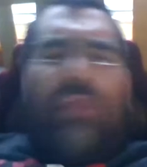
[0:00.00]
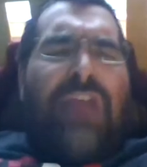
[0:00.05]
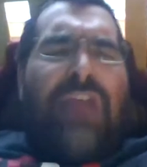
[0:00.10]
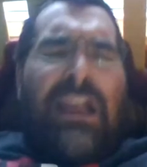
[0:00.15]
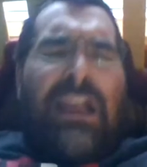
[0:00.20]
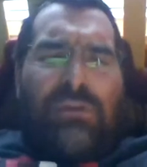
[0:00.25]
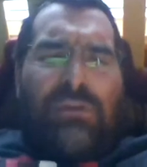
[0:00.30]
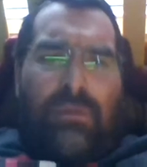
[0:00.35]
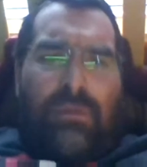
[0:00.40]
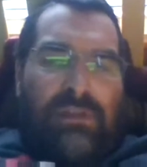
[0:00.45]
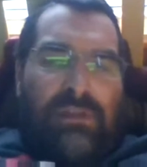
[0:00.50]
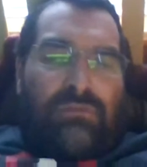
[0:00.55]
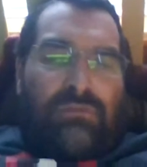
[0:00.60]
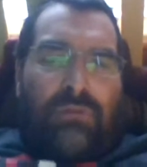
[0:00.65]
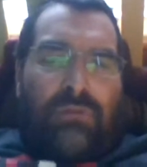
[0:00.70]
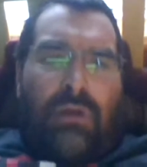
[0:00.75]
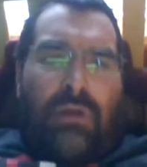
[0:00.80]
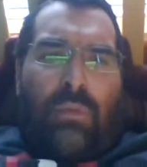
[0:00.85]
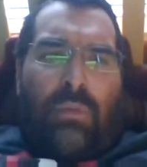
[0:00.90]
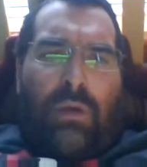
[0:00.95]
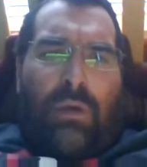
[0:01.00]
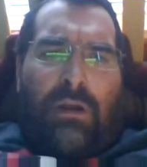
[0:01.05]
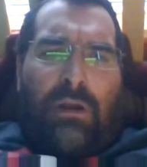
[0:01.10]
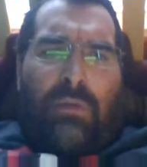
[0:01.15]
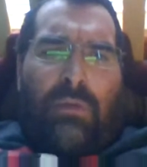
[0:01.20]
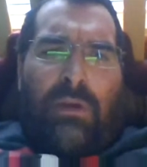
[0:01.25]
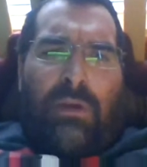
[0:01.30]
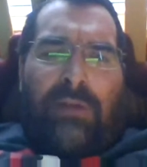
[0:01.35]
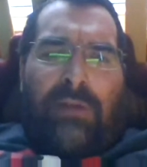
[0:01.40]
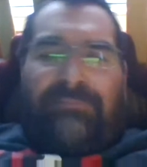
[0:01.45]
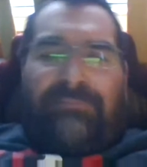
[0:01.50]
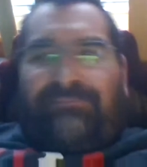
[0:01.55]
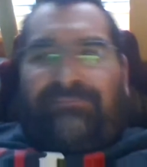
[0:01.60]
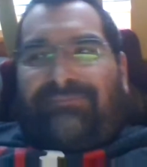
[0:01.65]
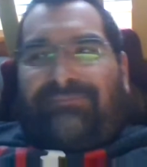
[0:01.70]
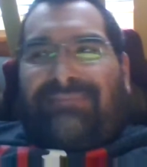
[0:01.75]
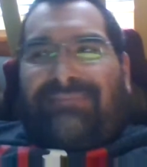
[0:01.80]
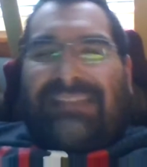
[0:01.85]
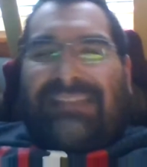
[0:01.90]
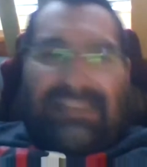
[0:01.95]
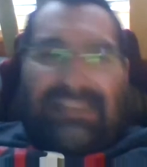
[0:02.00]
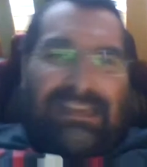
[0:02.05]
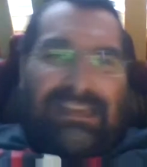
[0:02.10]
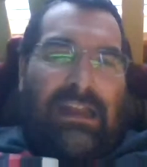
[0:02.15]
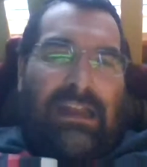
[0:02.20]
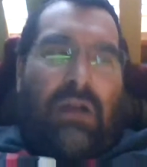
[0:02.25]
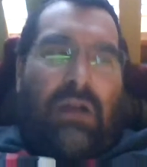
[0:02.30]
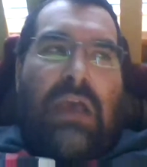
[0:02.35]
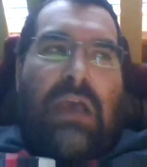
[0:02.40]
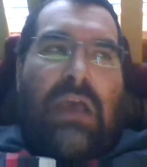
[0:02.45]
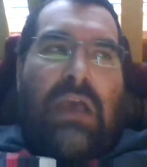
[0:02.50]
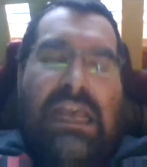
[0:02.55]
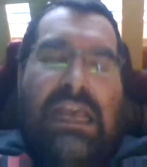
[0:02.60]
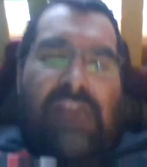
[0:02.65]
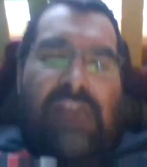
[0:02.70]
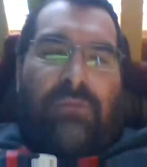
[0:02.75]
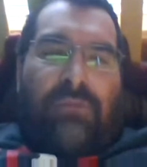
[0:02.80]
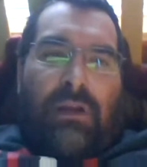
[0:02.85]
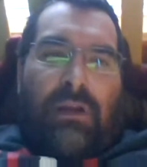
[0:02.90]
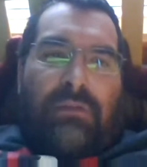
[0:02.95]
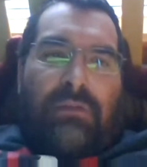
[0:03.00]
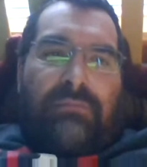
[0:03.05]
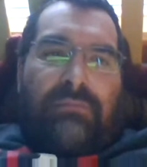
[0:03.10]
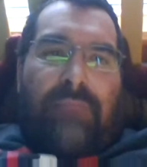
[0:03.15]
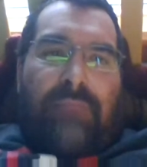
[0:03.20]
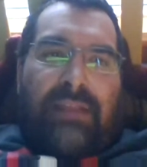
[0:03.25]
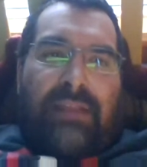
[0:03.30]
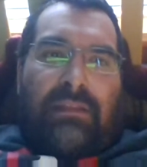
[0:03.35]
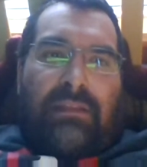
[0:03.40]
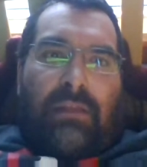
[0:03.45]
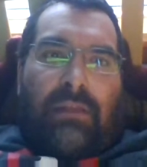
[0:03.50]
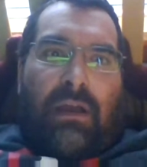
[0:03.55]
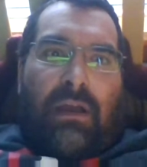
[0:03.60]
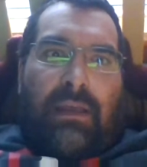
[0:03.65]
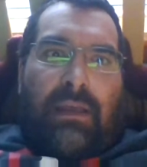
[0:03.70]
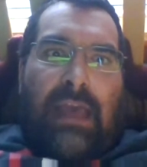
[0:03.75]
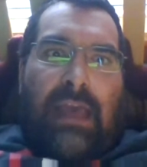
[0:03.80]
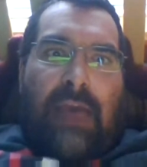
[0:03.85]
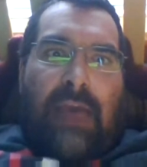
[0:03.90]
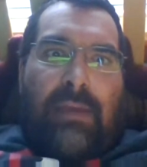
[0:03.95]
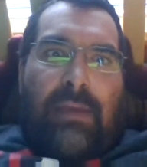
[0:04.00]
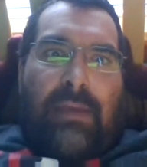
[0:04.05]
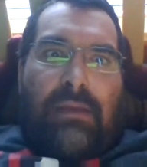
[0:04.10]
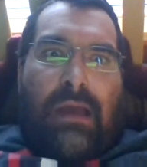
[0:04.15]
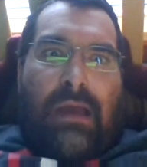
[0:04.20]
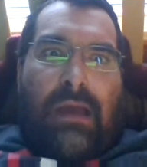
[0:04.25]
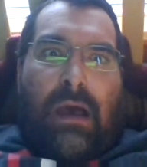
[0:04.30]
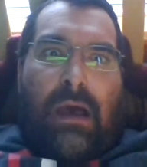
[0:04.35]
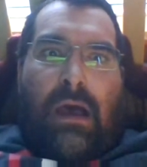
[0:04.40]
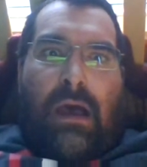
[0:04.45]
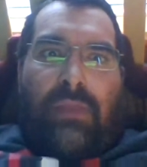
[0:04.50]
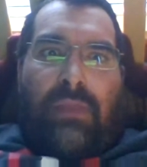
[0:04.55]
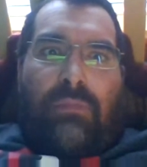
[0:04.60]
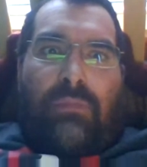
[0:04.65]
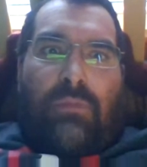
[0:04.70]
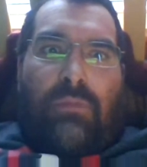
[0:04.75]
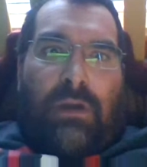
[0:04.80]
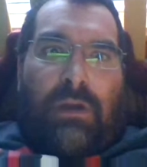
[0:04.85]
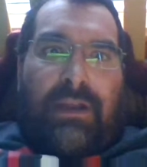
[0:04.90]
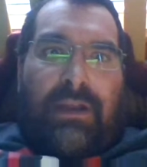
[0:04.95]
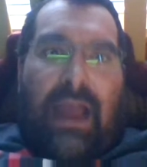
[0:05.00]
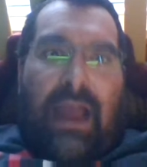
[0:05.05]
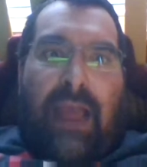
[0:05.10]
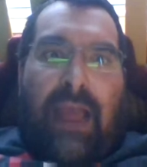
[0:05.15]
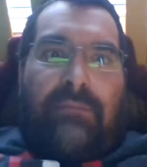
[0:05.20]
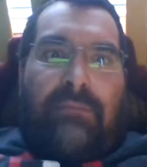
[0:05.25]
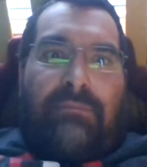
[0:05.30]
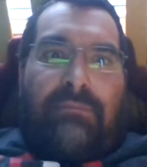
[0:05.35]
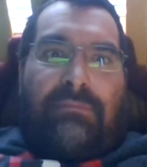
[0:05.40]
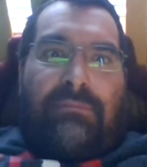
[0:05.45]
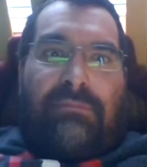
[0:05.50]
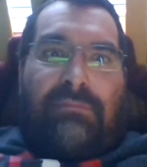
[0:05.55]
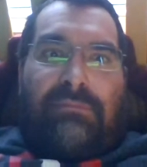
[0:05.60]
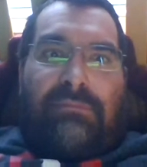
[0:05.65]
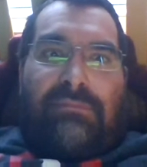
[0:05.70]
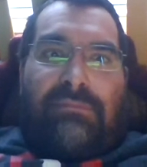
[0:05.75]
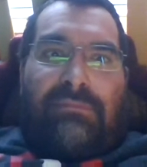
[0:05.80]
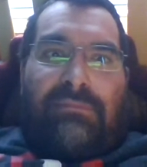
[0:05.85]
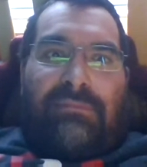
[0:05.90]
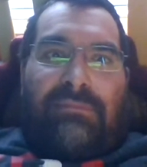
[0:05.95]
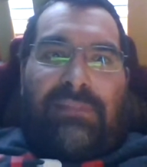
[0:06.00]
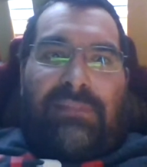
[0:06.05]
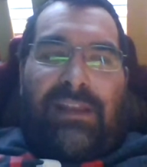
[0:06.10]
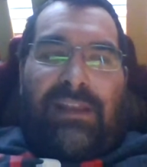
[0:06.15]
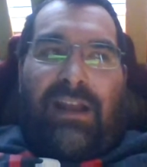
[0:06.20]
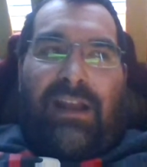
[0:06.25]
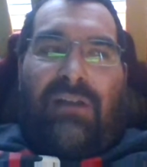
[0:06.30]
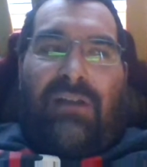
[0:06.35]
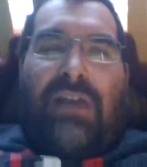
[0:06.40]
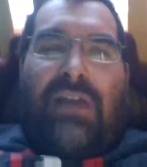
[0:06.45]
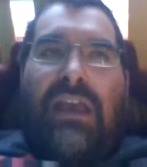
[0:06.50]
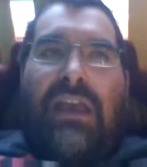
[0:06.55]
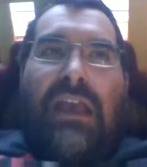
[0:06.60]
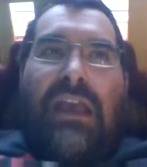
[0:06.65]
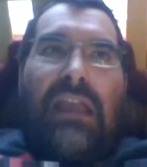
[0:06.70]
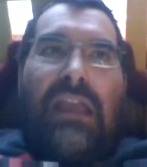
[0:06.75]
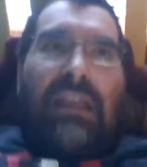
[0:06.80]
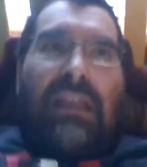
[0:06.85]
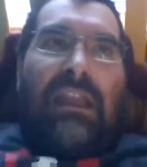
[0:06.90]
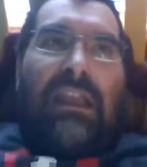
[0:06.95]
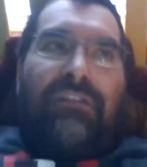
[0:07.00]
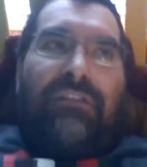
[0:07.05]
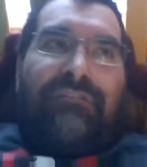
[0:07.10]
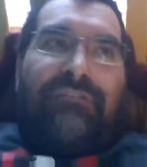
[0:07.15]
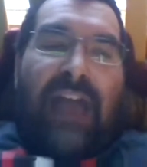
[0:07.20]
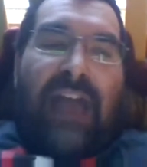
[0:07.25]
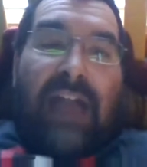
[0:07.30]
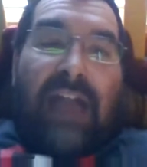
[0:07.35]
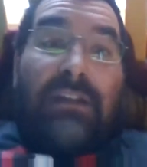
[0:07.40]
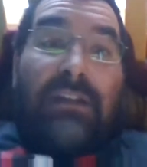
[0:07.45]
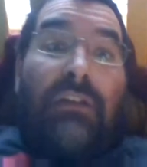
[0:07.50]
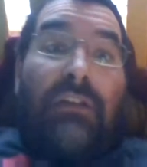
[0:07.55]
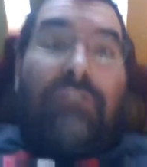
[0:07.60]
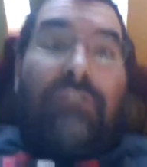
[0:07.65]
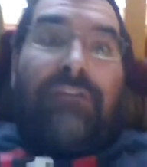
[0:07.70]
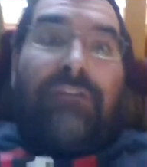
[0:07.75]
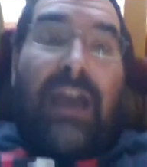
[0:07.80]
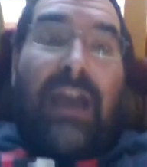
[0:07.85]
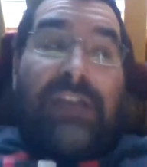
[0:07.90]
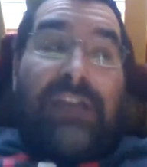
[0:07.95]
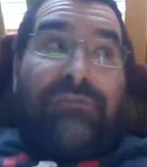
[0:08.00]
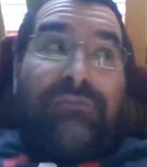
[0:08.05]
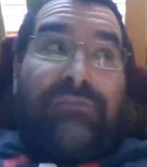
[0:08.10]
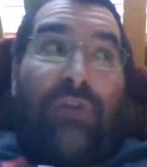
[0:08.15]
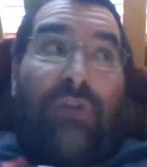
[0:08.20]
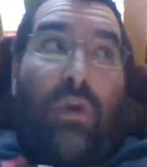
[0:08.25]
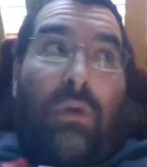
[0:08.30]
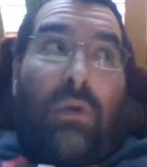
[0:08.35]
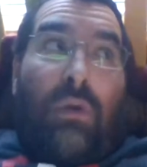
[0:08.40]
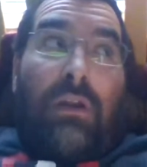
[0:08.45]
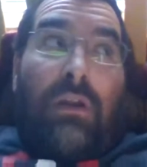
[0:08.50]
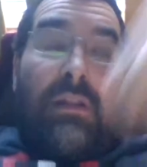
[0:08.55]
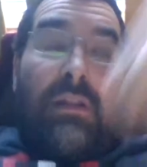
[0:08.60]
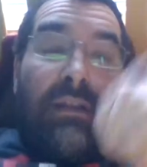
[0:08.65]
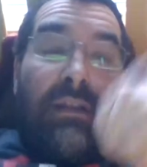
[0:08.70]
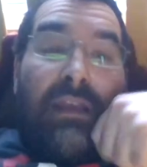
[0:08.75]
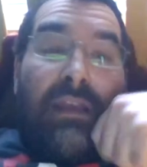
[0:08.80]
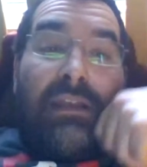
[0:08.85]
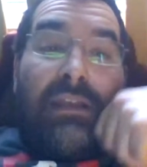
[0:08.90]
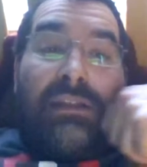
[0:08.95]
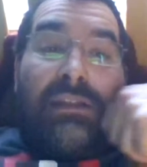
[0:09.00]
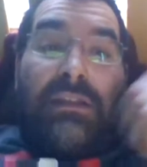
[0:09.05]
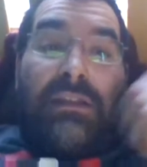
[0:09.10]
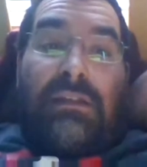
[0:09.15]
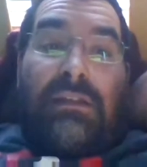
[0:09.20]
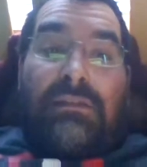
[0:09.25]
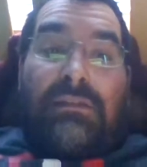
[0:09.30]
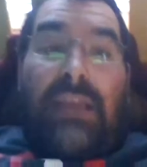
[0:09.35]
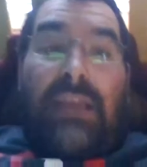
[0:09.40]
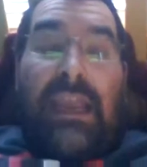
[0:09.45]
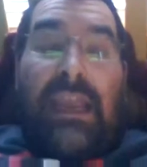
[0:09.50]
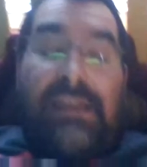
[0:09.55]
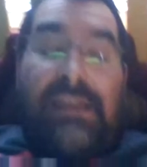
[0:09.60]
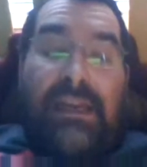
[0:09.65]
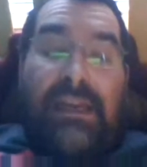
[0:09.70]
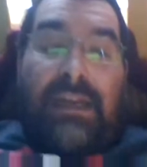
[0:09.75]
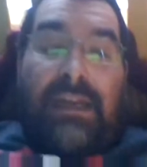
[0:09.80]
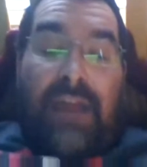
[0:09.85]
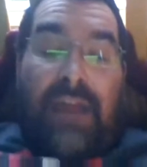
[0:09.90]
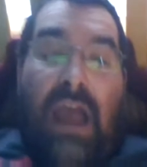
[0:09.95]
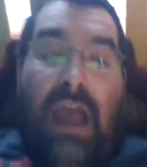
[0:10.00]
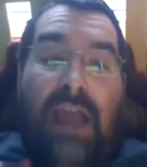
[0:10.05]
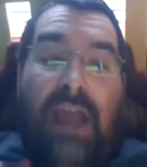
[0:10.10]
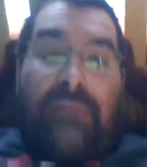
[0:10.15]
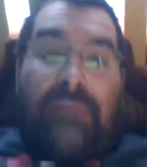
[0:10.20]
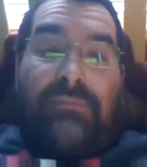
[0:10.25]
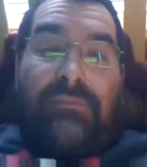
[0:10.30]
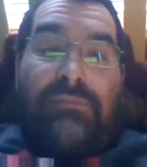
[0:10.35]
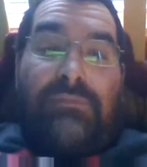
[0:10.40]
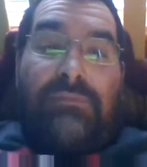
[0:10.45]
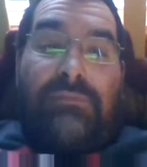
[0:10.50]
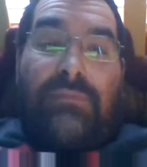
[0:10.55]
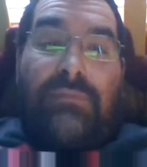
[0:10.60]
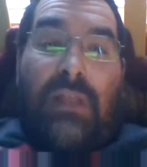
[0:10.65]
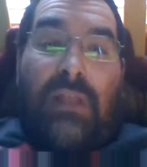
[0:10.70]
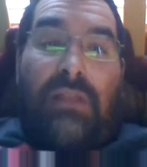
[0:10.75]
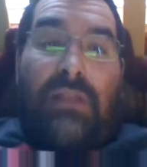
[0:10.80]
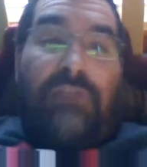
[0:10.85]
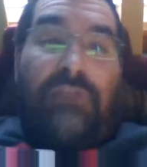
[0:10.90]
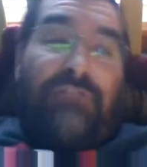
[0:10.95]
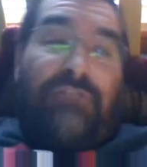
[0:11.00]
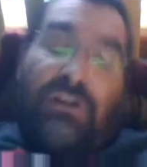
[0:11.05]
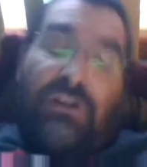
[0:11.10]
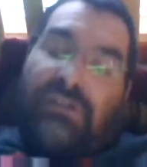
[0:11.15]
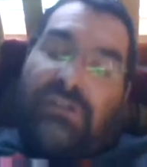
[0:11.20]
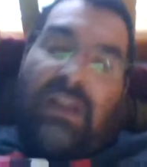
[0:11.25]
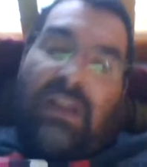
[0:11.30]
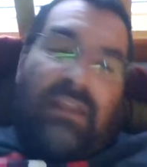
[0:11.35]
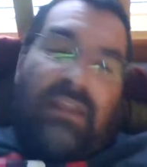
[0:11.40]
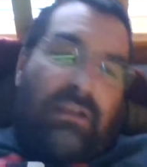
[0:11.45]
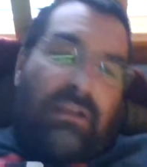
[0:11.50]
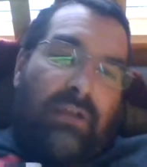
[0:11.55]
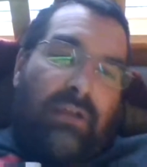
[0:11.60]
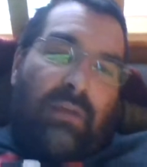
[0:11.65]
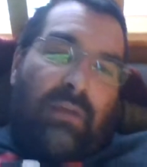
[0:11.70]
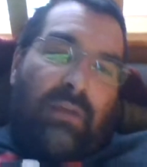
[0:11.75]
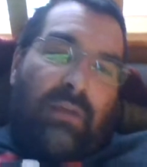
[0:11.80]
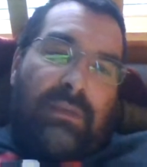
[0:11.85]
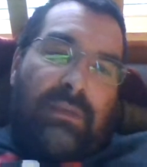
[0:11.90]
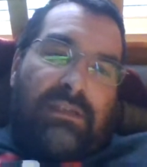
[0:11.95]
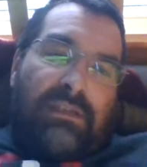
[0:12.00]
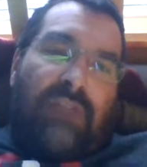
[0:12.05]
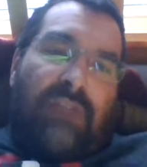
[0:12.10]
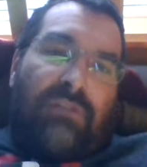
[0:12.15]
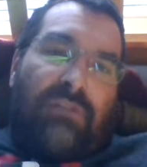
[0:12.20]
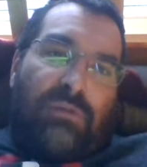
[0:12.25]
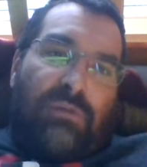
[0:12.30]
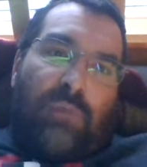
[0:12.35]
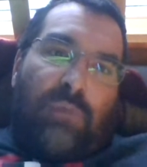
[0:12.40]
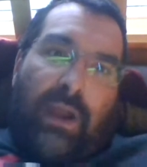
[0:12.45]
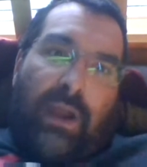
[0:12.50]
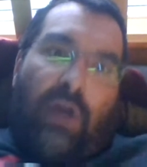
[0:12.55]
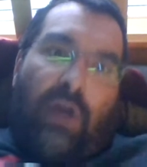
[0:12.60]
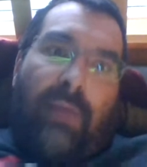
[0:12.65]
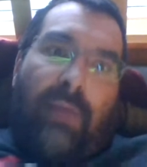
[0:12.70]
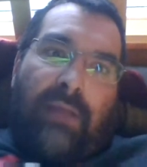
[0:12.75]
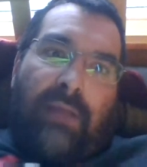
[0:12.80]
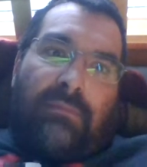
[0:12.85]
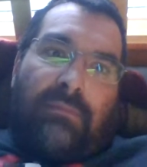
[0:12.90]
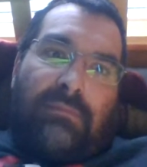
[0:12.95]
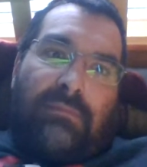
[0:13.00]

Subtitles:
that's woman's work, where, if we don't make the log cabin, we're going to die. In fact, fast forward 1889, the first state that granted women's suffrage was Wyoming.